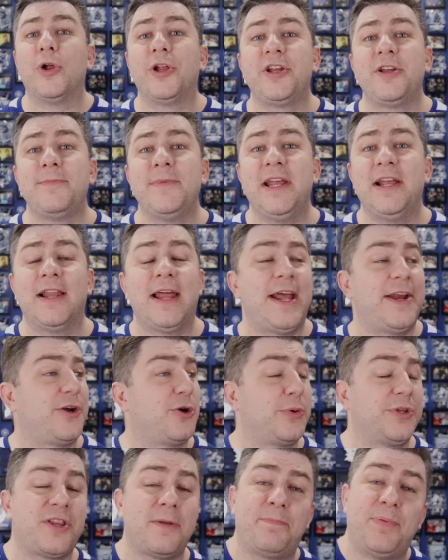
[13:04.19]
William
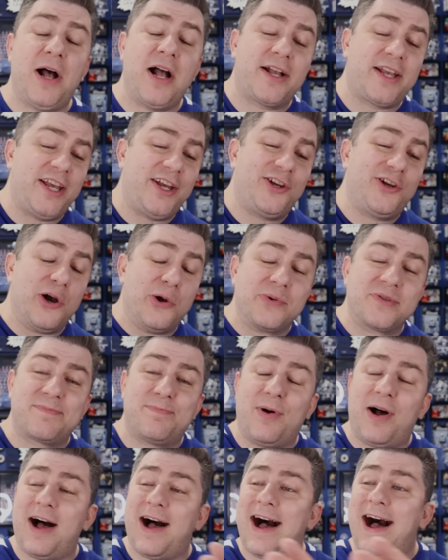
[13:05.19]
Nylander with the puck. He goes
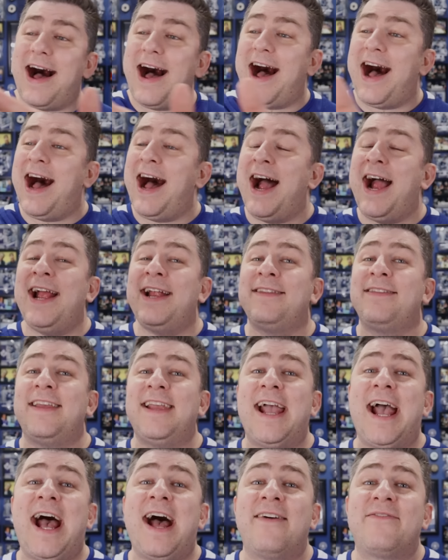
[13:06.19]
behind
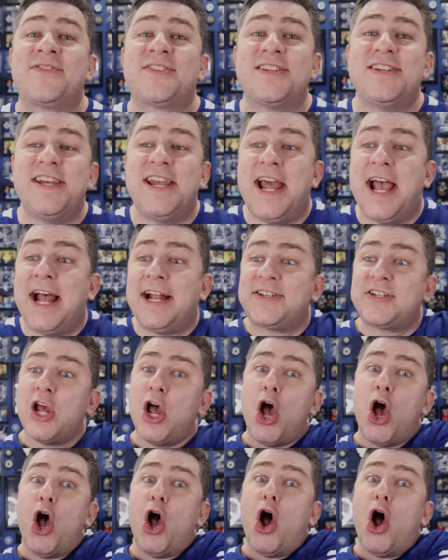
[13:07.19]
the Avs net.